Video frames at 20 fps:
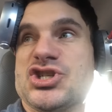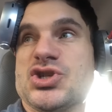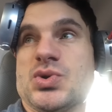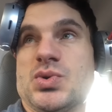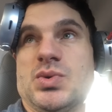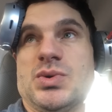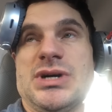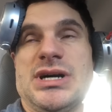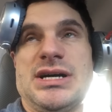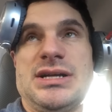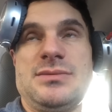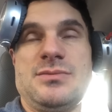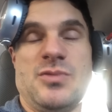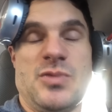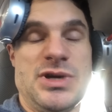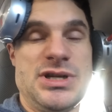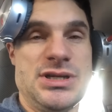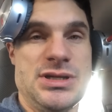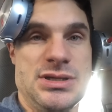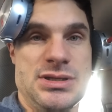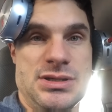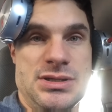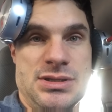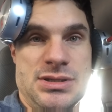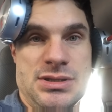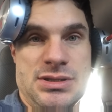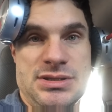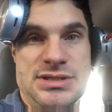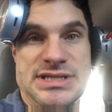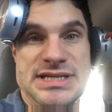Strohhalm? What?
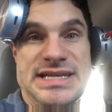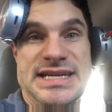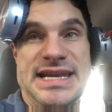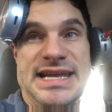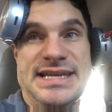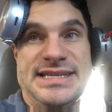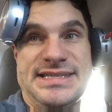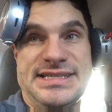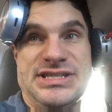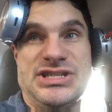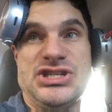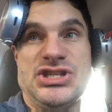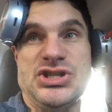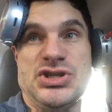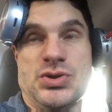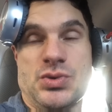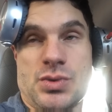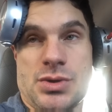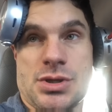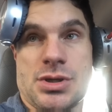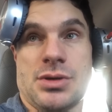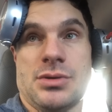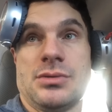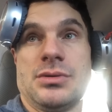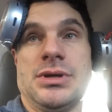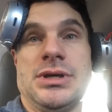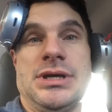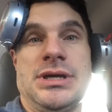The last straw.